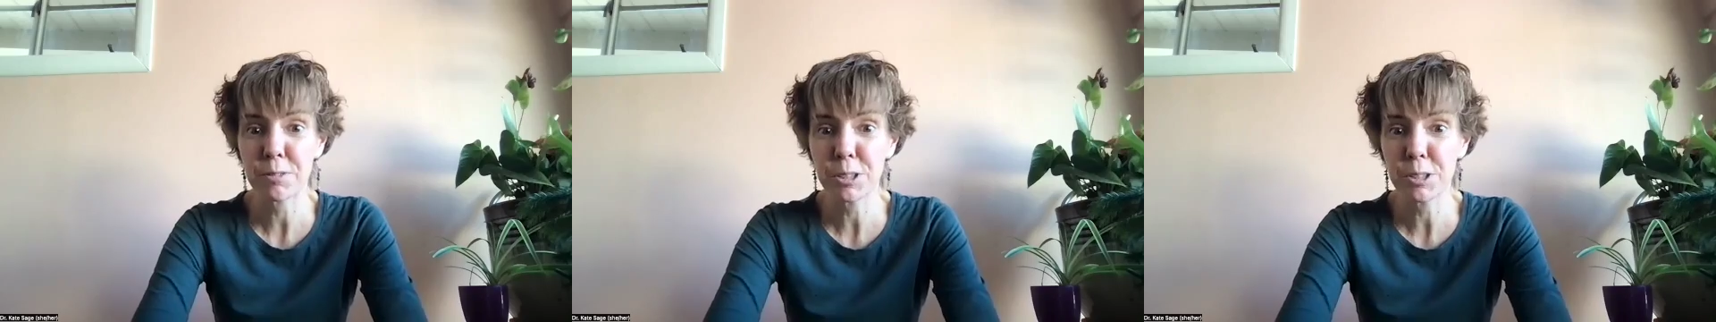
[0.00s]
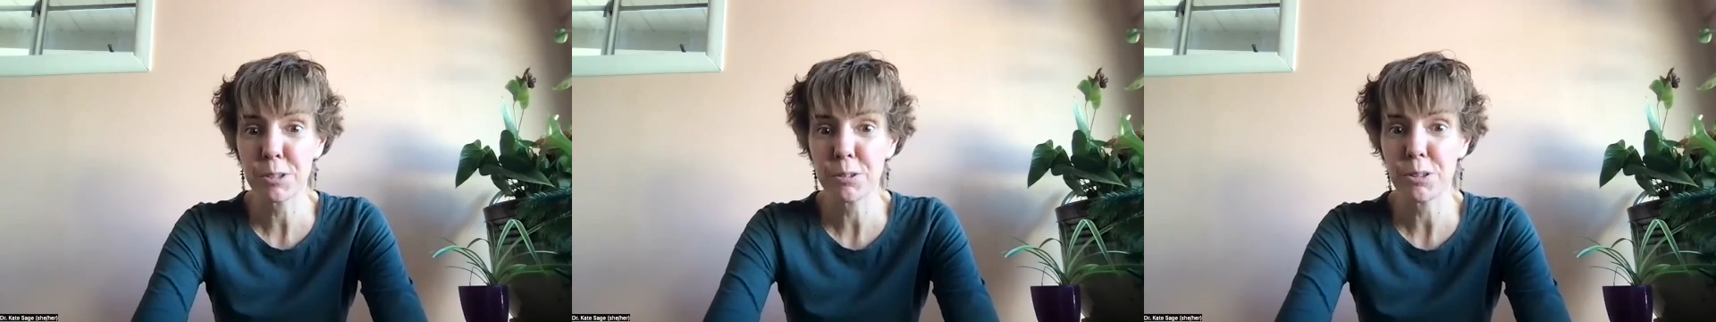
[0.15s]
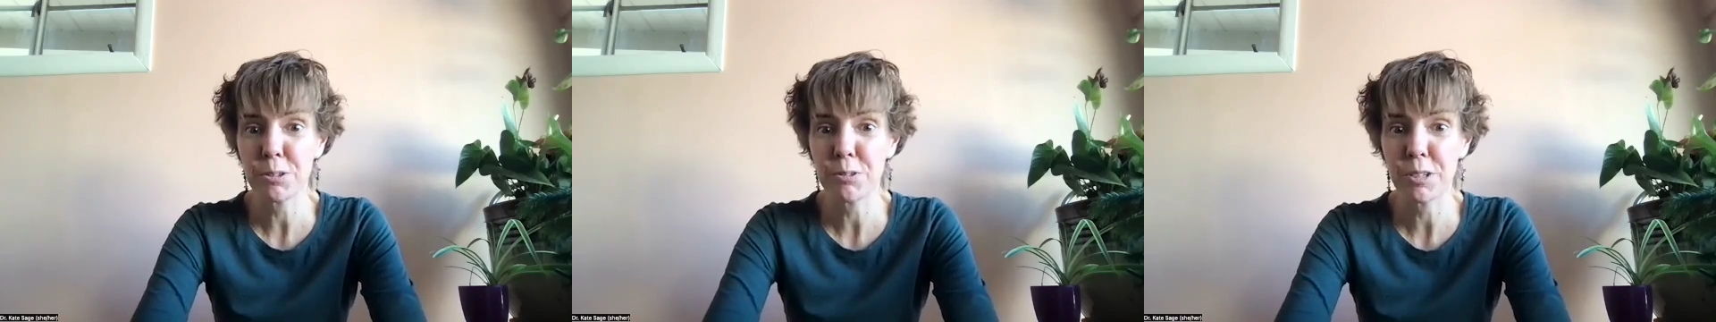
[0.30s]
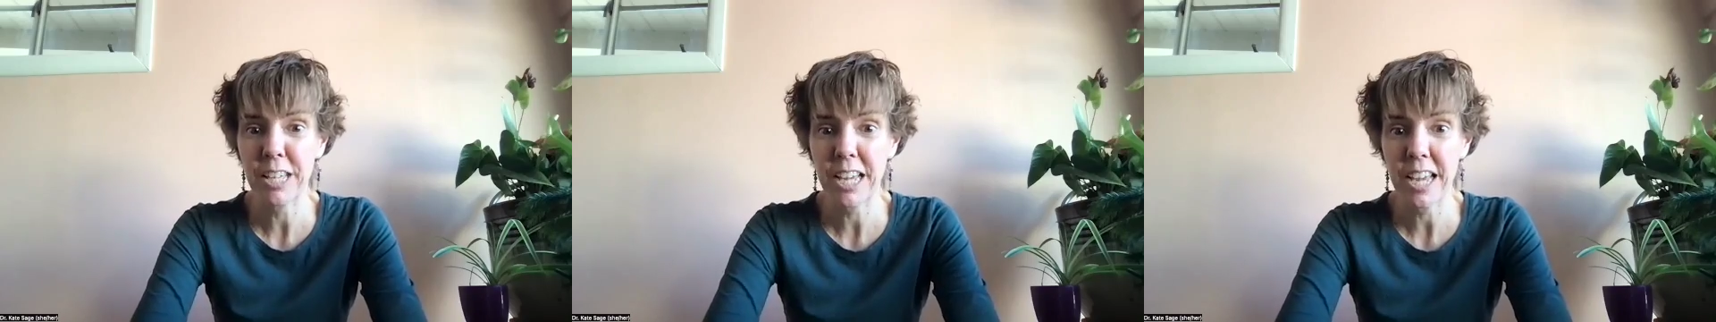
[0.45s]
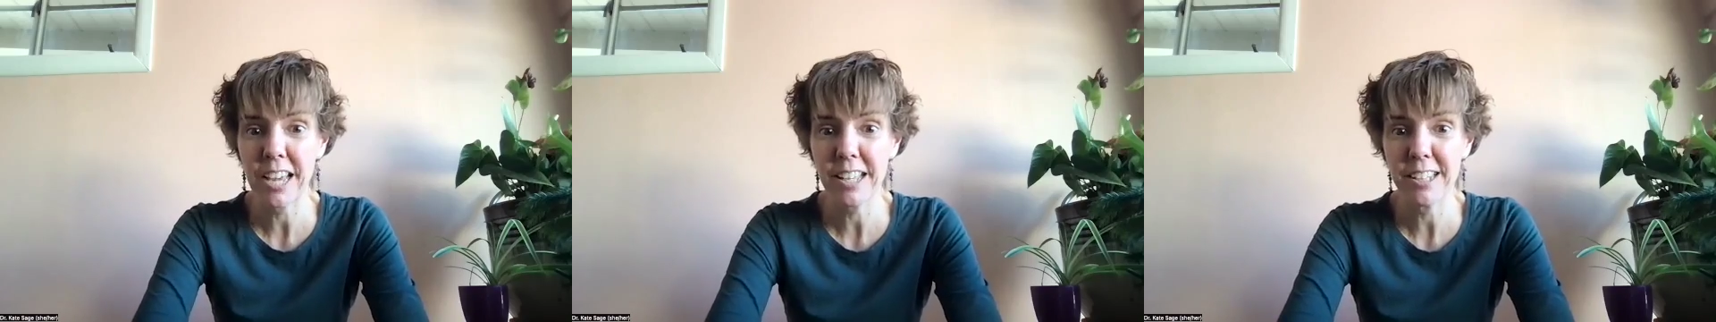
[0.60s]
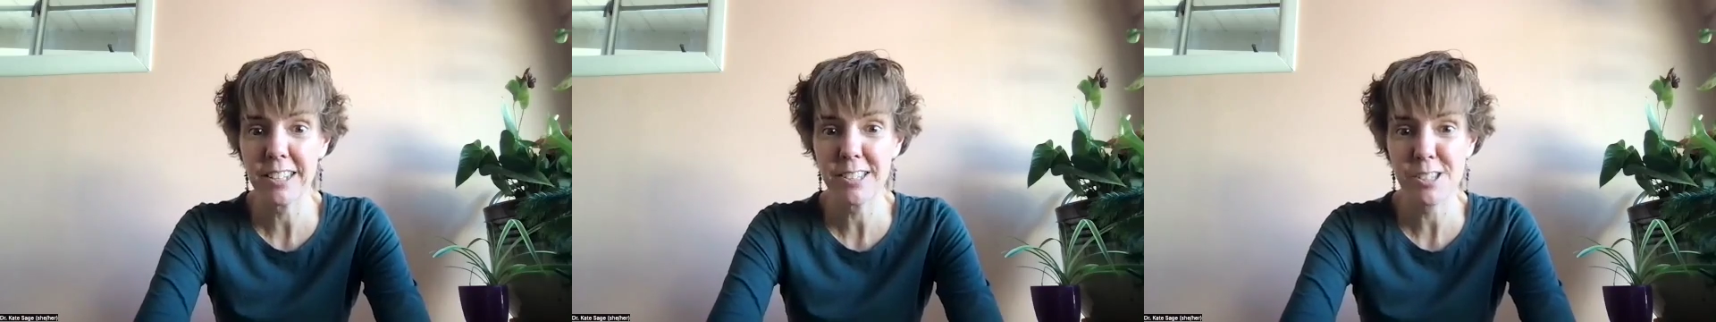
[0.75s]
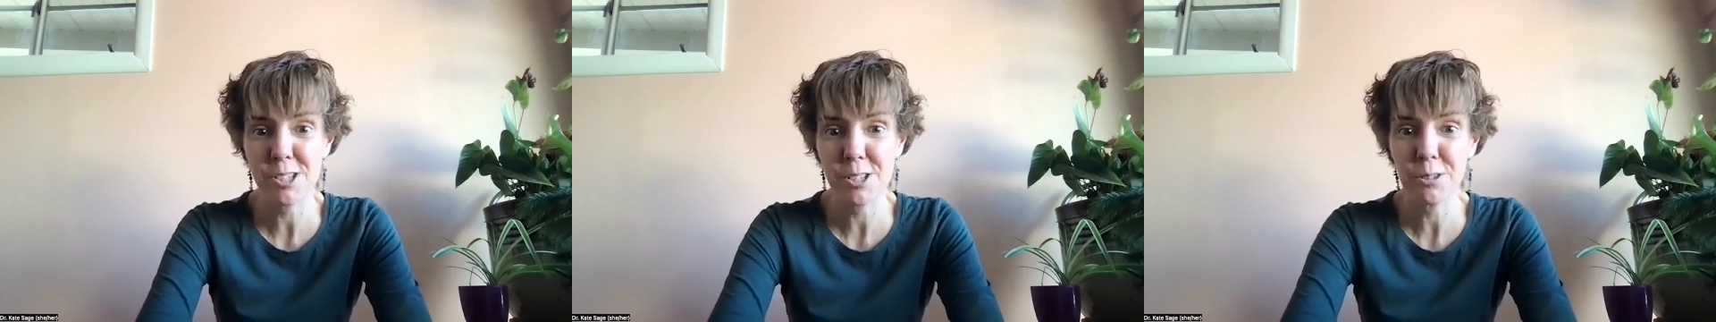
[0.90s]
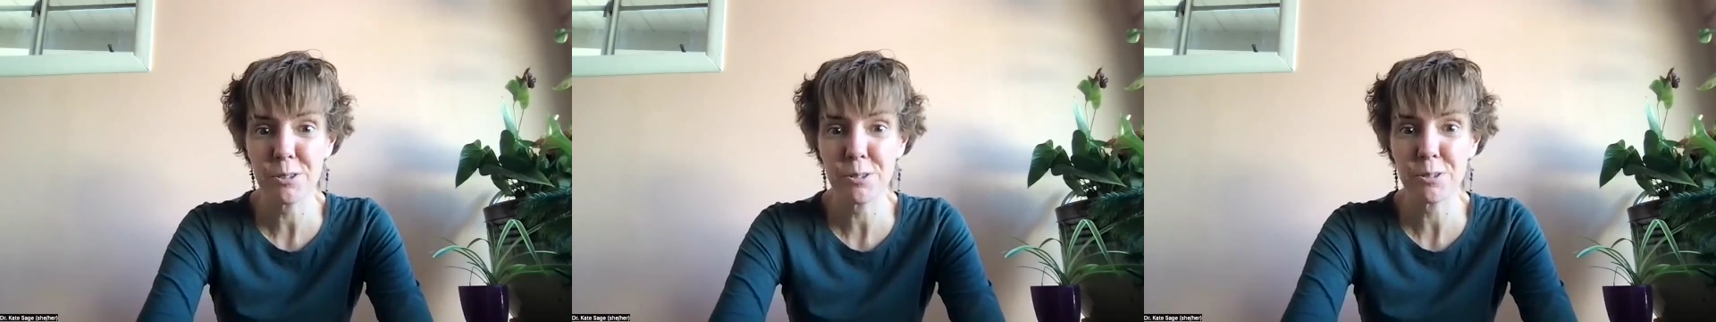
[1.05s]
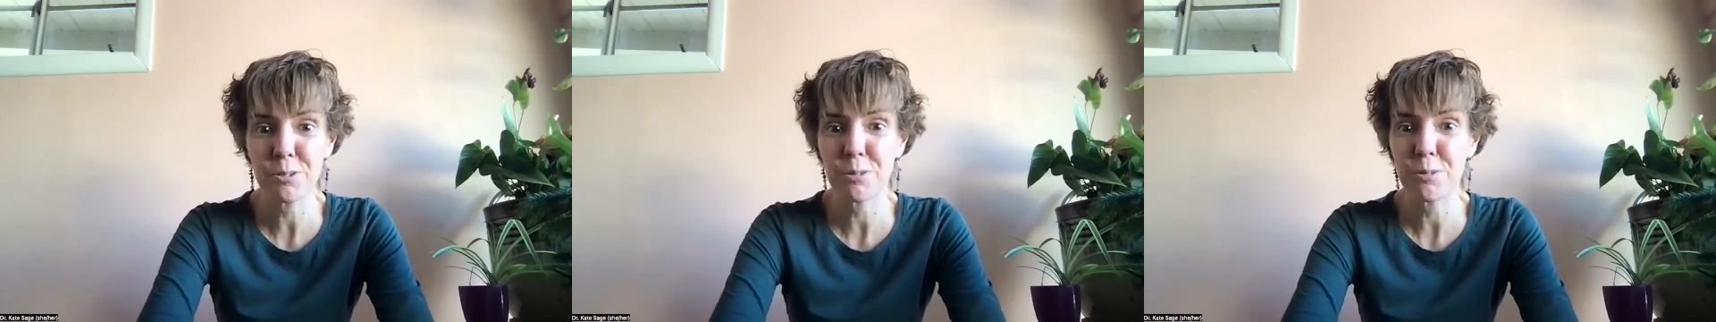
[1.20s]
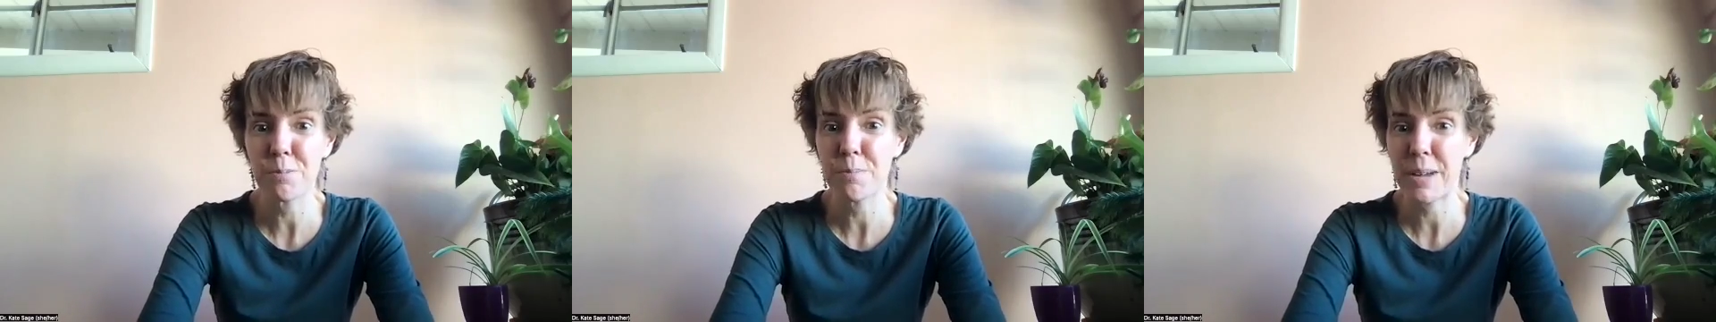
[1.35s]
flu, you can
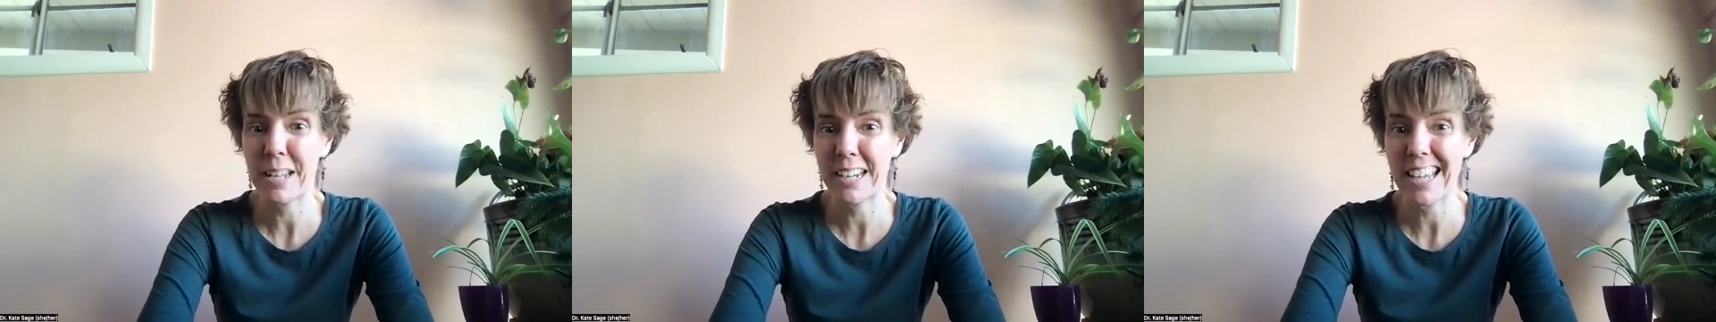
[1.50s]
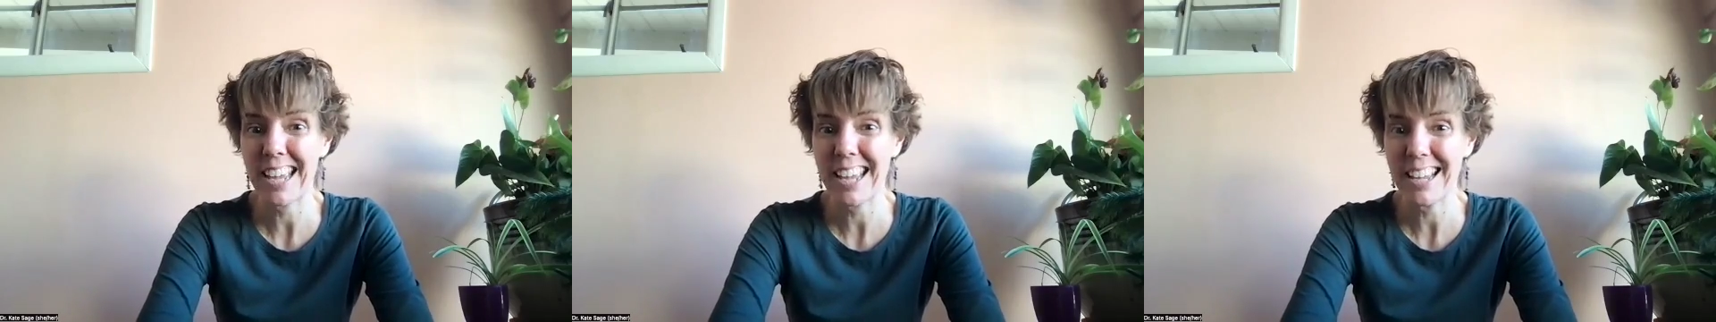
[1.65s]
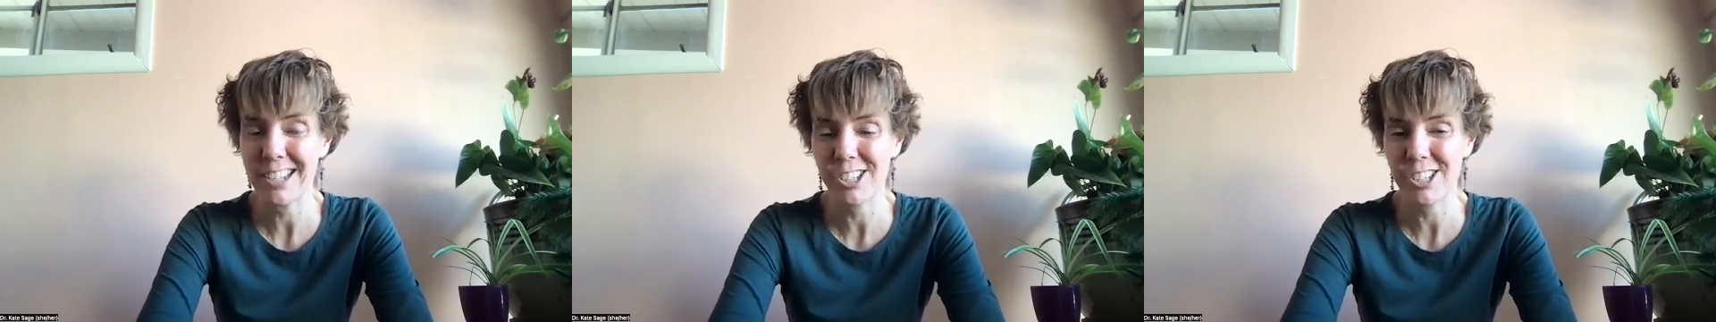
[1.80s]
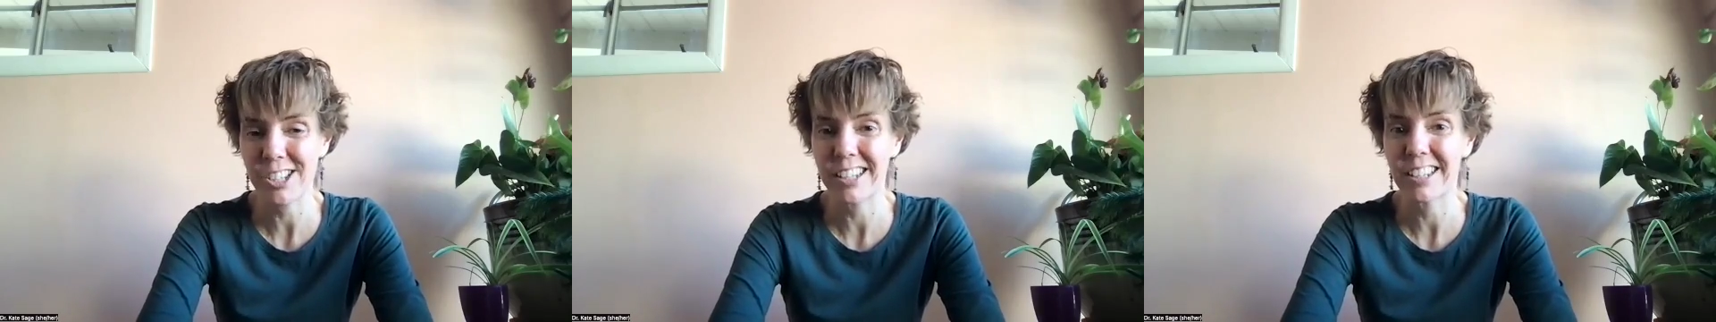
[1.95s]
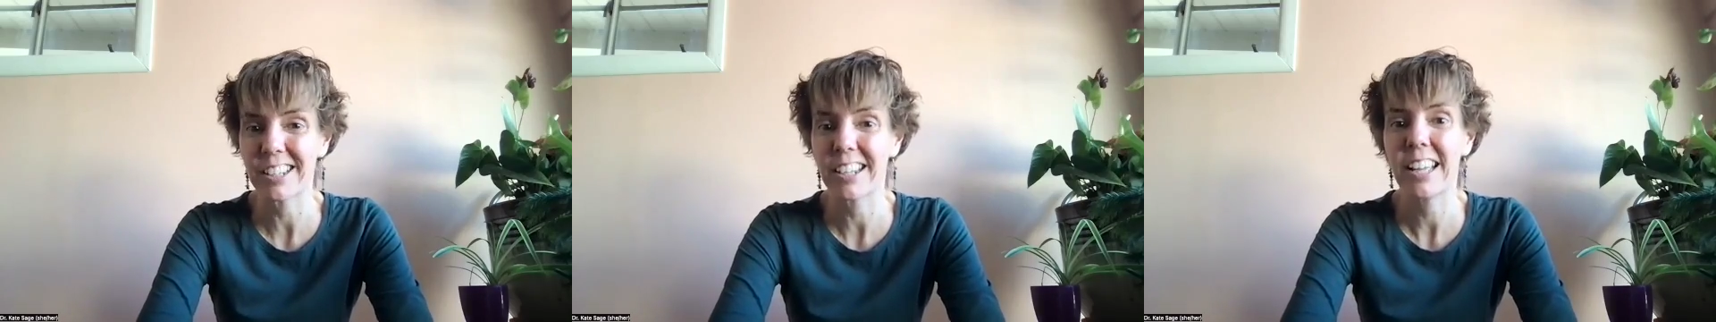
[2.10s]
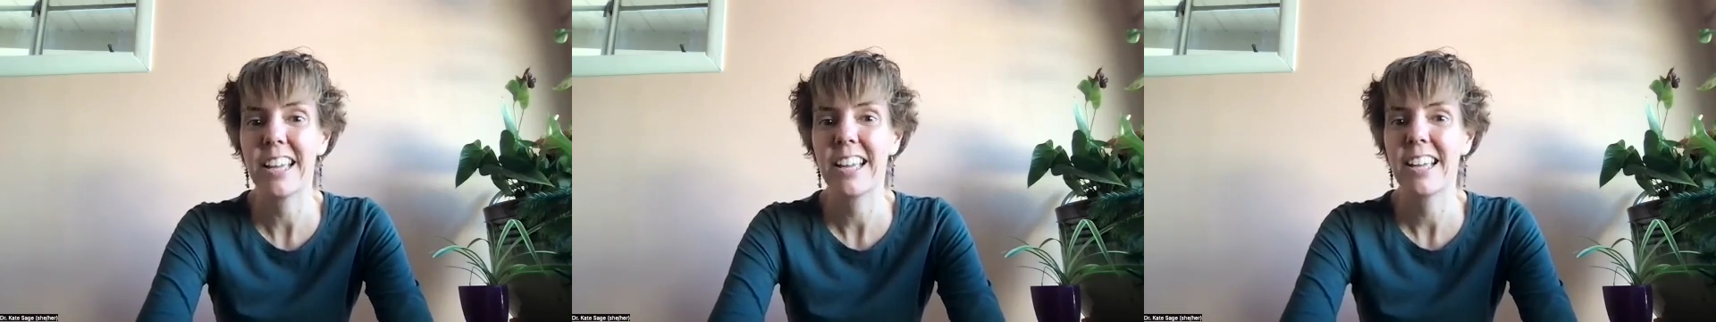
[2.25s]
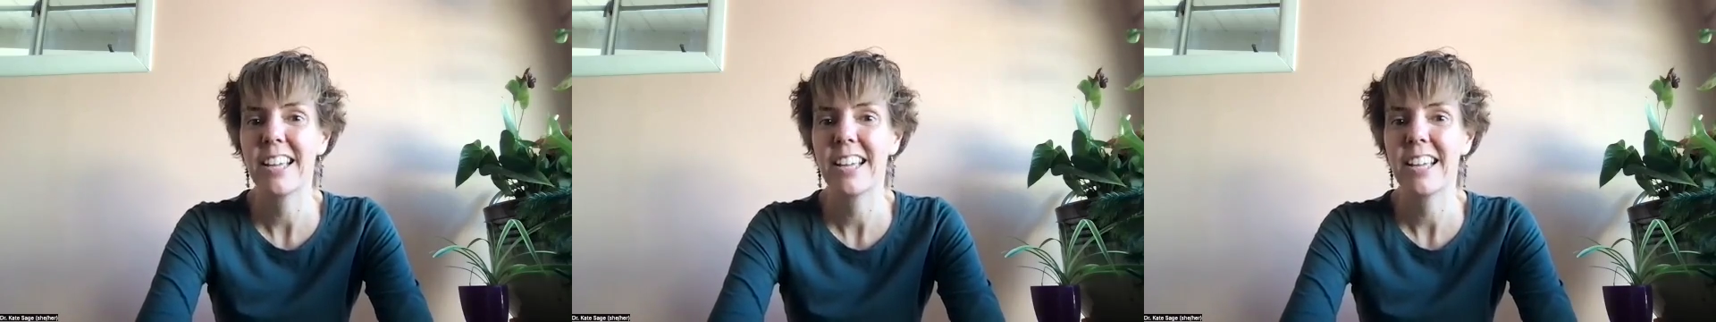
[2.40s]
do medication